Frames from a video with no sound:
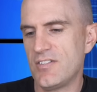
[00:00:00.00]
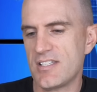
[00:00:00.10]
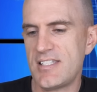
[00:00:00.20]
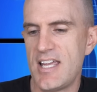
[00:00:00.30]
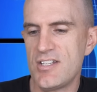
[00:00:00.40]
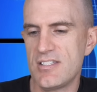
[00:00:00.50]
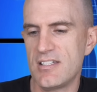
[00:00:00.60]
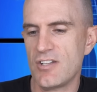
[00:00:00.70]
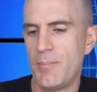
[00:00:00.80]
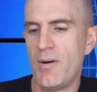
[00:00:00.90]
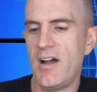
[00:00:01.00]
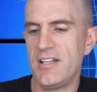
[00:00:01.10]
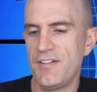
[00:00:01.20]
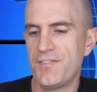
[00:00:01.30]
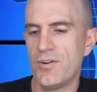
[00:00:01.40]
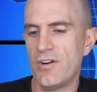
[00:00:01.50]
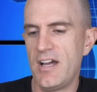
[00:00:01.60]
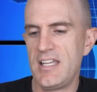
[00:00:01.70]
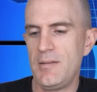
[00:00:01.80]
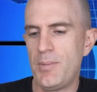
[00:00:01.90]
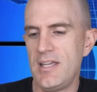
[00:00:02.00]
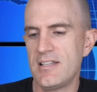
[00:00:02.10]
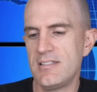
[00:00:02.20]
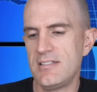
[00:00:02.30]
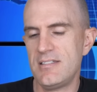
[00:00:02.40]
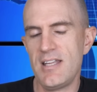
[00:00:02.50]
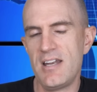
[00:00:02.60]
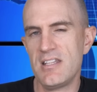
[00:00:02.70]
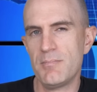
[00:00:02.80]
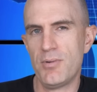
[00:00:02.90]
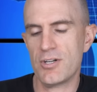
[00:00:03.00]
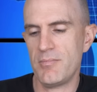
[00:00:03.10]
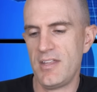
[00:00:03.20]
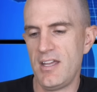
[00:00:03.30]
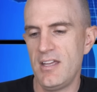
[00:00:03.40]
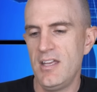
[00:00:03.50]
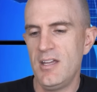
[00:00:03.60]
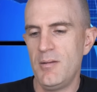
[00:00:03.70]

You've got stages at the top, Pioneer 4i InPeak's down near the bottom there,